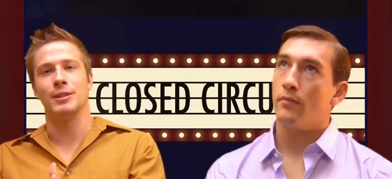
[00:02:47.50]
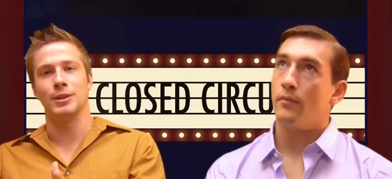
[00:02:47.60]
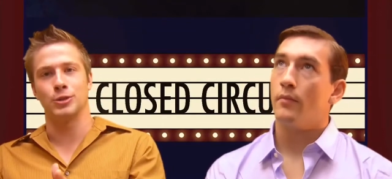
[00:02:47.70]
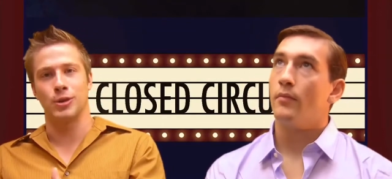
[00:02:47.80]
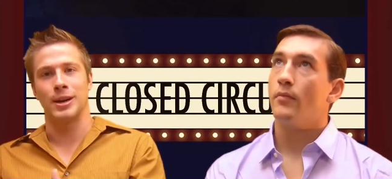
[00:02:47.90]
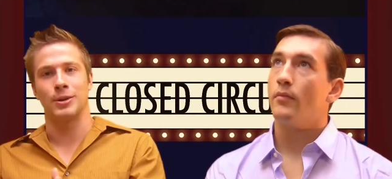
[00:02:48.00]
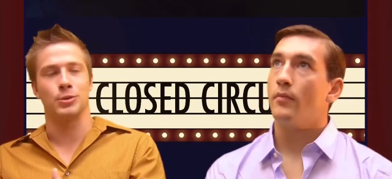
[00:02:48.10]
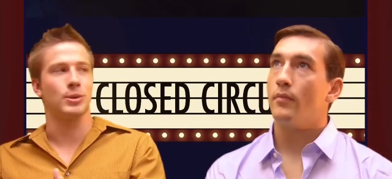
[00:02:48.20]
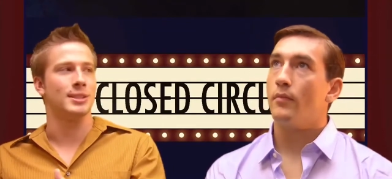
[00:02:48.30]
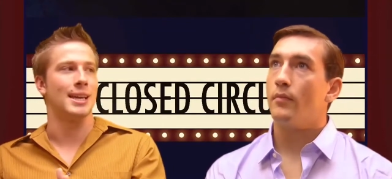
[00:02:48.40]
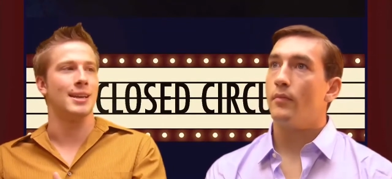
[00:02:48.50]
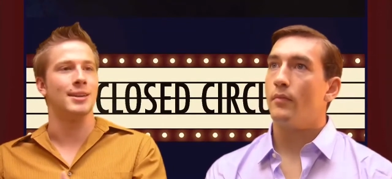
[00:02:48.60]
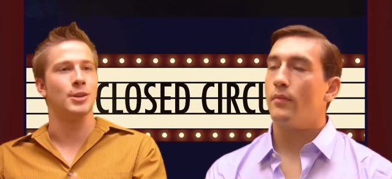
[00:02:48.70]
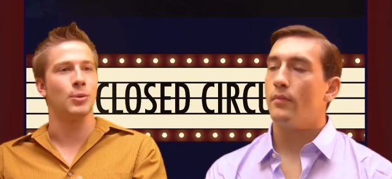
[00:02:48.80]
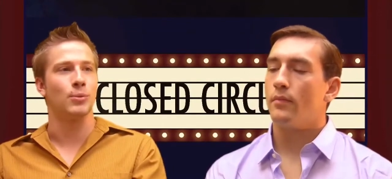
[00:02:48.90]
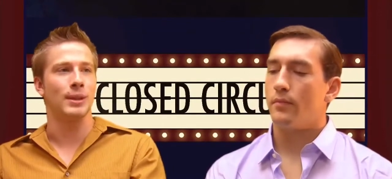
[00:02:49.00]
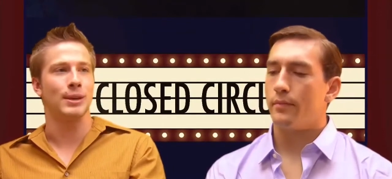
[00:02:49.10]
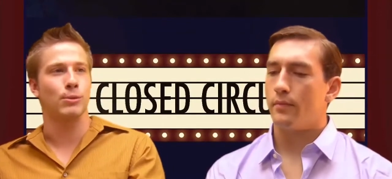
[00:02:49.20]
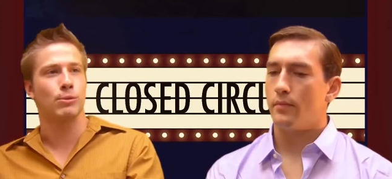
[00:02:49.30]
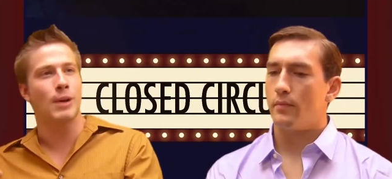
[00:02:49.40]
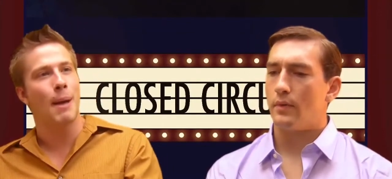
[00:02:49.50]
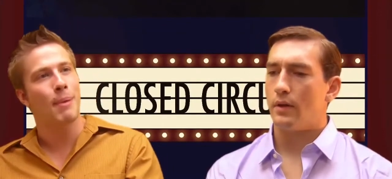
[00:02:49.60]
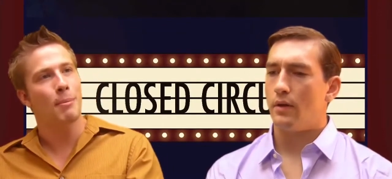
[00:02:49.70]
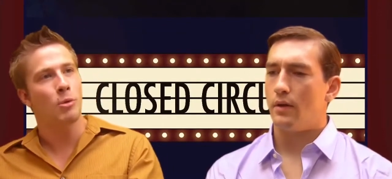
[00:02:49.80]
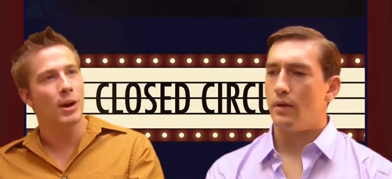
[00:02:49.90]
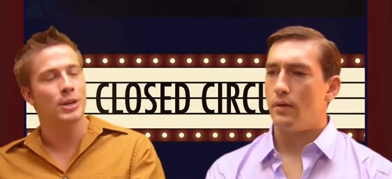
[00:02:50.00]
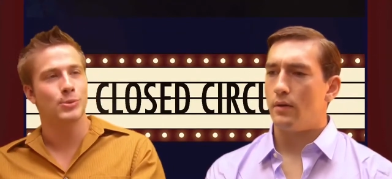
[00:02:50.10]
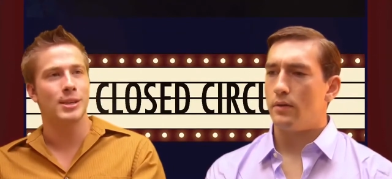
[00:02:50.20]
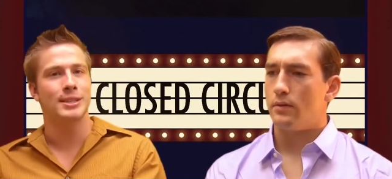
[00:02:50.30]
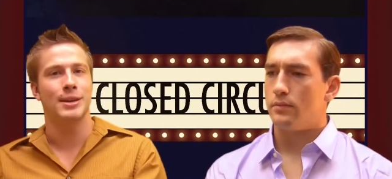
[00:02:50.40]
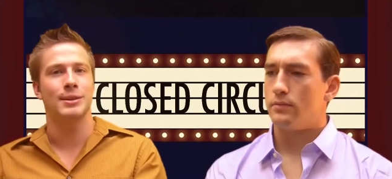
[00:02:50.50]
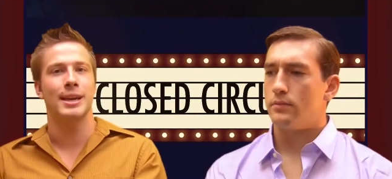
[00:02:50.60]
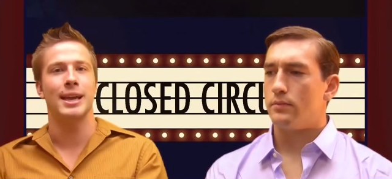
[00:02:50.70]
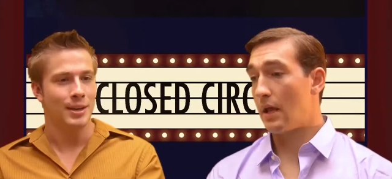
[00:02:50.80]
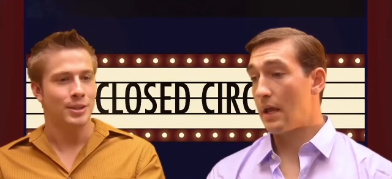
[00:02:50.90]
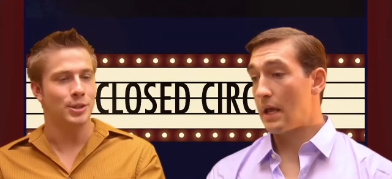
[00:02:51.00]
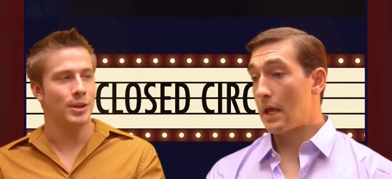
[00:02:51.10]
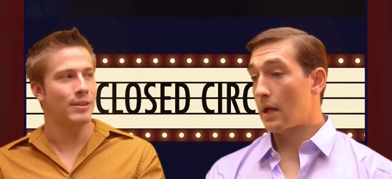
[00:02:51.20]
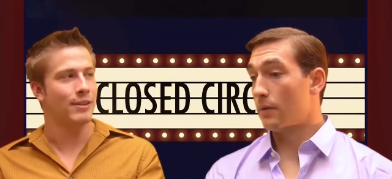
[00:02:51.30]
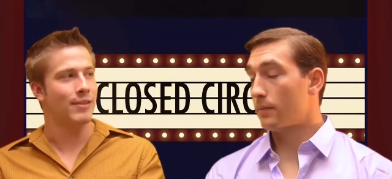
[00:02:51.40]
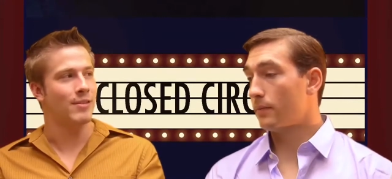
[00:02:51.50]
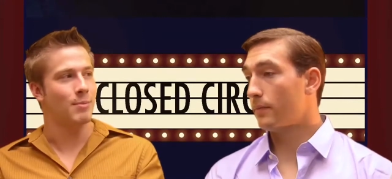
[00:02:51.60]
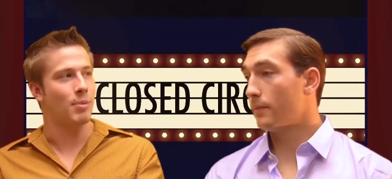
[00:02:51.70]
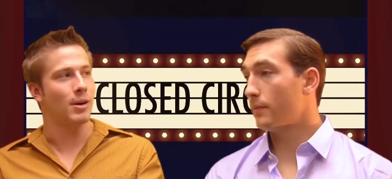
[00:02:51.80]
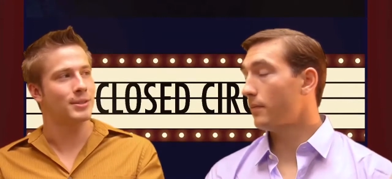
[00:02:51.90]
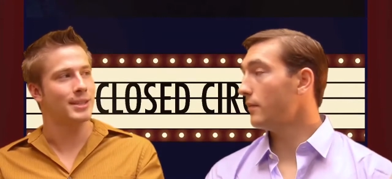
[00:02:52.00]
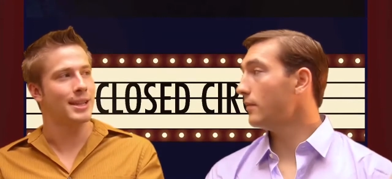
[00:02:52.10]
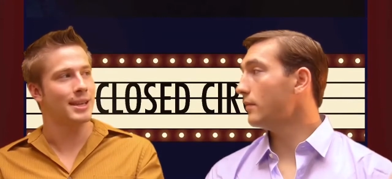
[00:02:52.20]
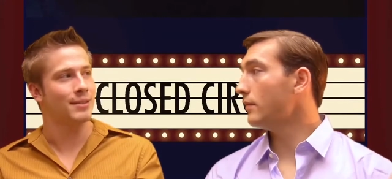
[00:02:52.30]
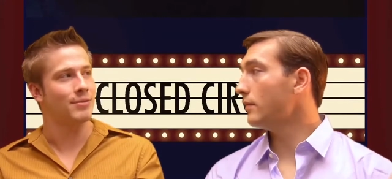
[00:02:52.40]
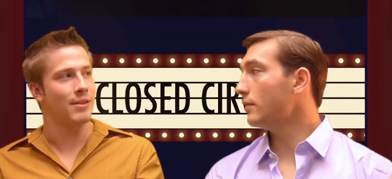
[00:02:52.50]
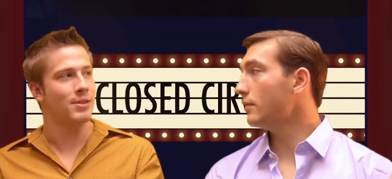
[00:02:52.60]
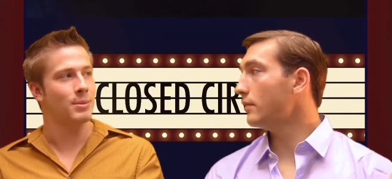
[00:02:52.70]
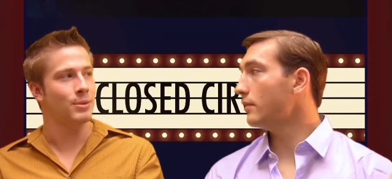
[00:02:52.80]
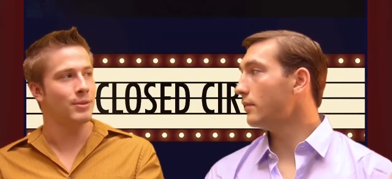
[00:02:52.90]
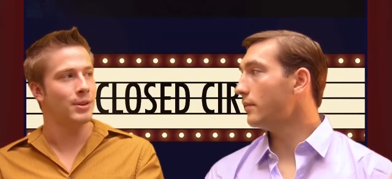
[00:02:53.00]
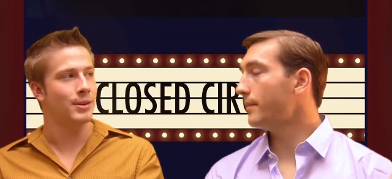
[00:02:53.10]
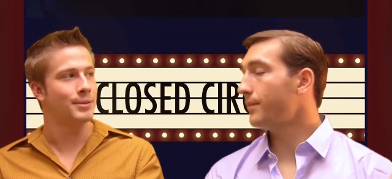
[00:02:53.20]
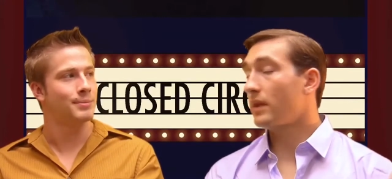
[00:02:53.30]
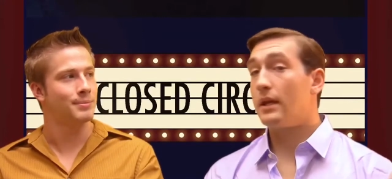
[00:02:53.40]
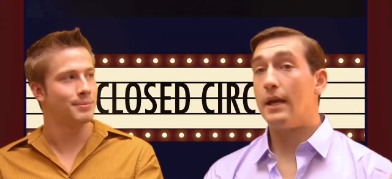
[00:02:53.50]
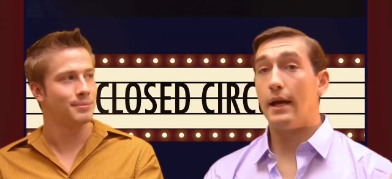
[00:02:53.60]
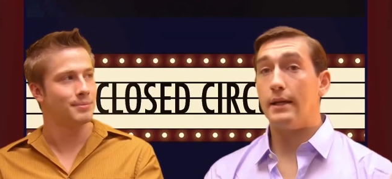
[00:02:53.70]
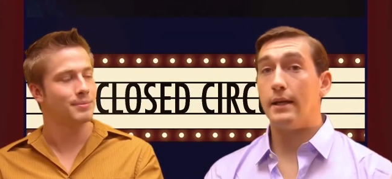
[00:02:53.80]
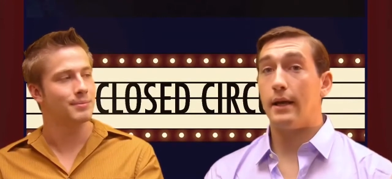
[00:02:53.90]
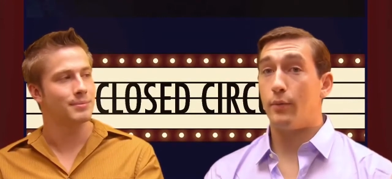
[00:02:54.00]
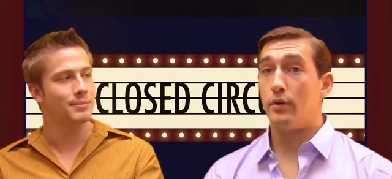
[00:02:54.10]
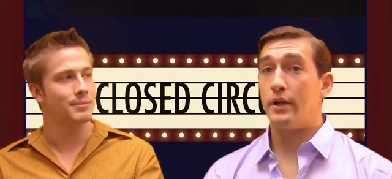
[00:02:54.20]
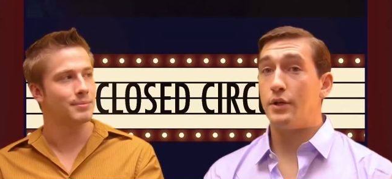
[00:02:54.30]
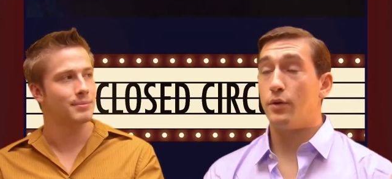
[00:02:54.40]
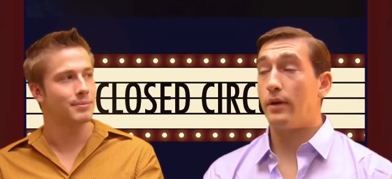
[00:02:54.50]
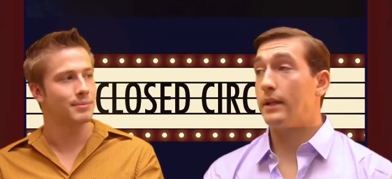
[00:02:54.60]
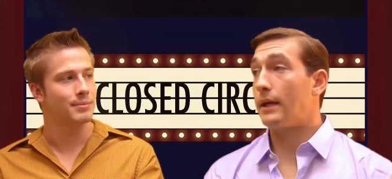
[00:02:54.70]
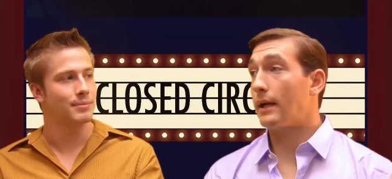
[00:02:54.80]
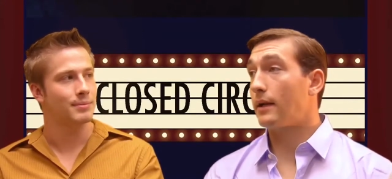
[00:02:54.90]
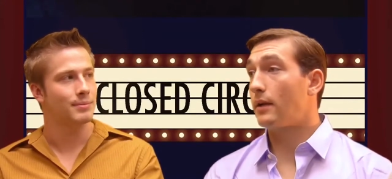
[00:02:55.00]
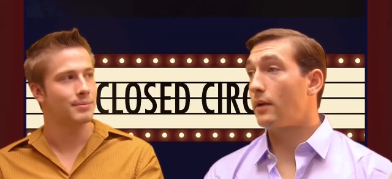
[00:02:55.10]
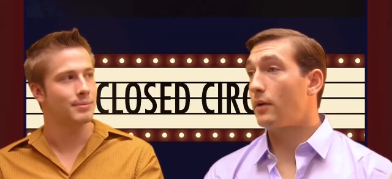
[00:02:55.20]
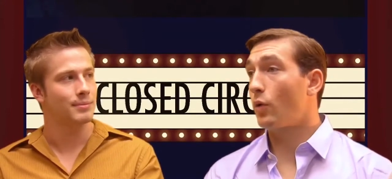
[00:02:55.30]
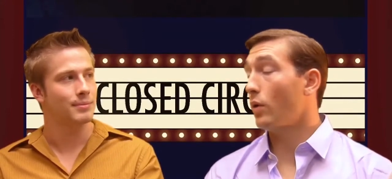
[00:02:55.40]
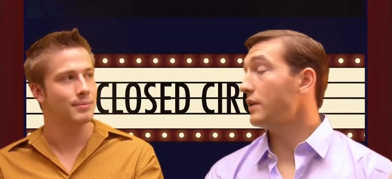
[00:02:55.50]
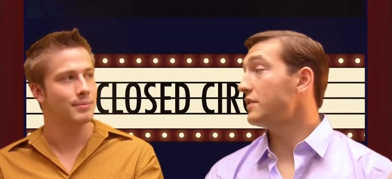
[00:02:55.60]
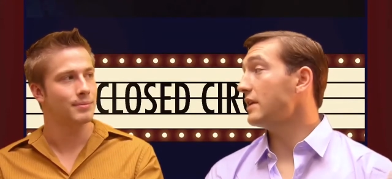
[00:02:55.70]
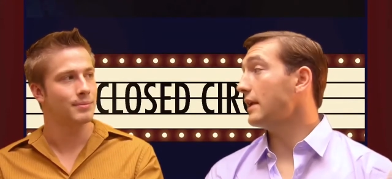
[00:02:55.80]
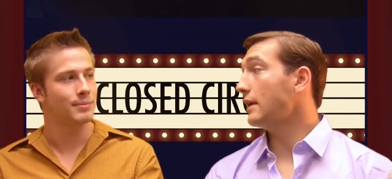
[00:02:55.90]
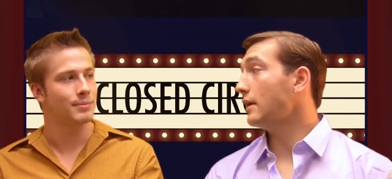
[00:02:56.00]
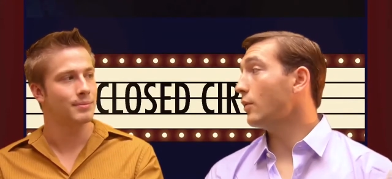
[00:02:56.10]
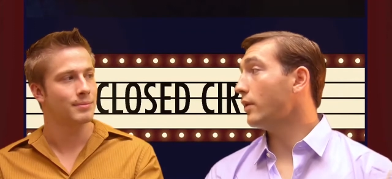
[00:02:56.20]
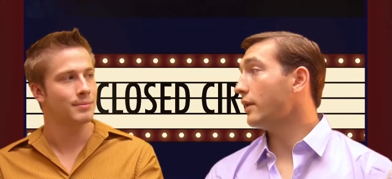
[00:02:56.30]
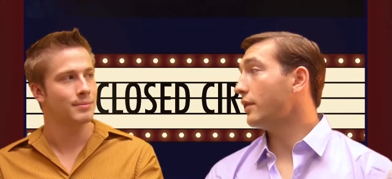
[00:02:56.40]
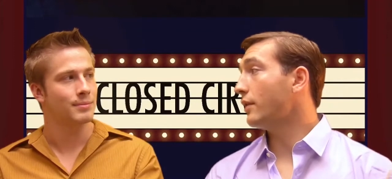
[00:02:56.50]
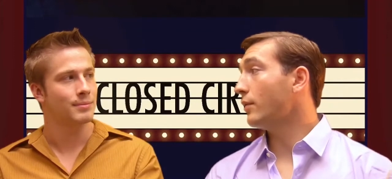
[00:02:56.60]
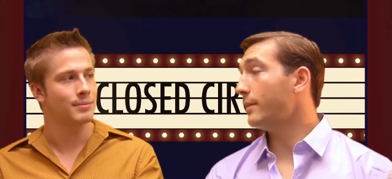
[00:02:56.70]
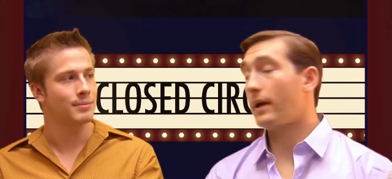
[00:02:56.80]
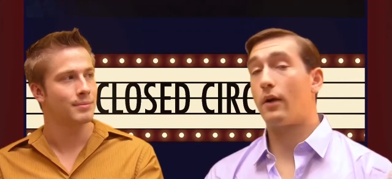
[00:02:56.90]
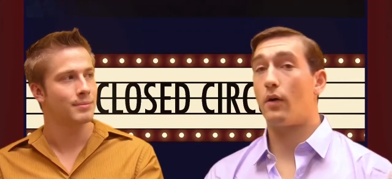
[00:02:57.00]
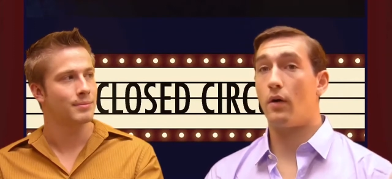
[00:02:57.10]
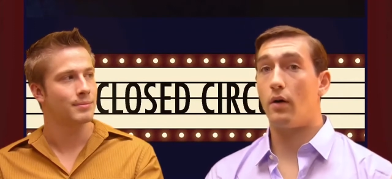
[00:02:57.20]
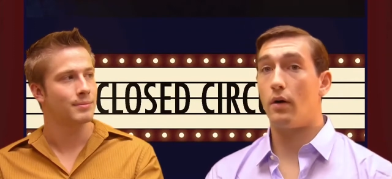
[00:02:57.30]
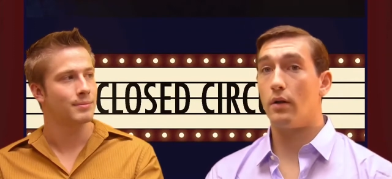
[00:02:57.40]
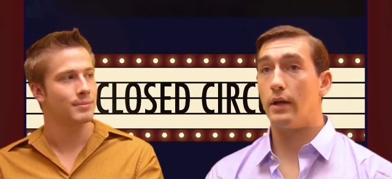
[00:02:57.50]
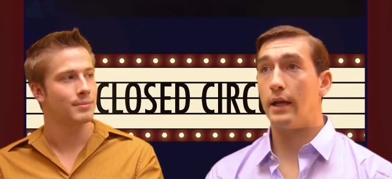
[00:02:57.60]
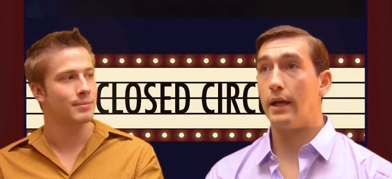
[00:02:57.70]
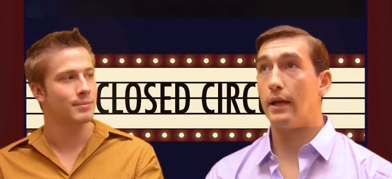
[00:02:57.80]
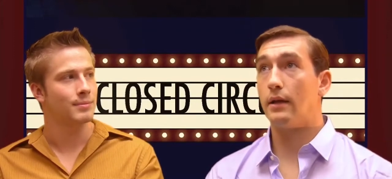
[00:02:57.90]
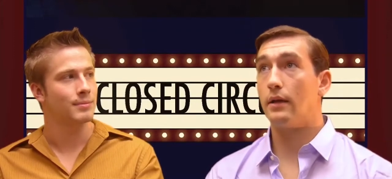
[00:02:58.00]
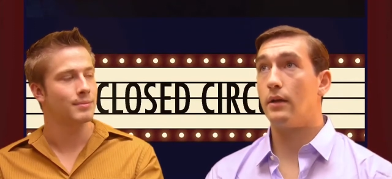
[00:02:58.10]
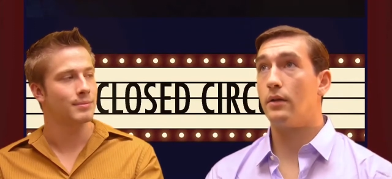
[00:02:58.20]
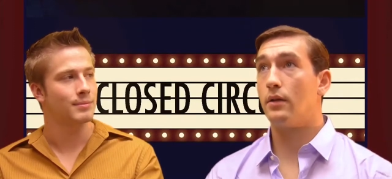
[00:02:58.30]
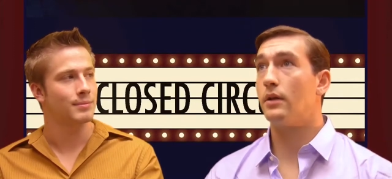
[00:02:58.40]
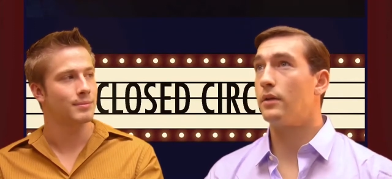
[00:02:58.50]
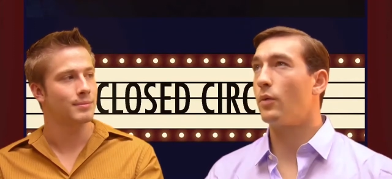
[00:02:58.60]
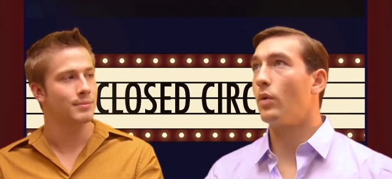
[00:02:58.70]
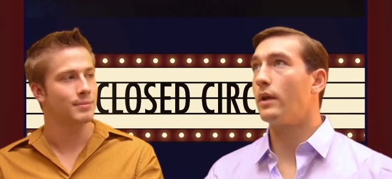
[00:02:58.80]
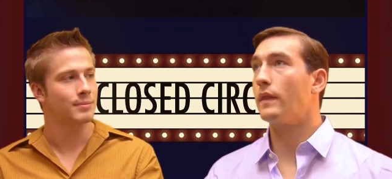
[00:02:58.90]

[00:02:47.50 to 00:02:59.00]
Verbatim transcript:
Speaker 1: little drawn out towards the end and don't really wrap up quite as well as I would like. So do you have any favorite parts, anything favorite in the movie at all?
Speaker 2: Yeah, I did. I really enjoyed that court scene with Rebecca Hall and the one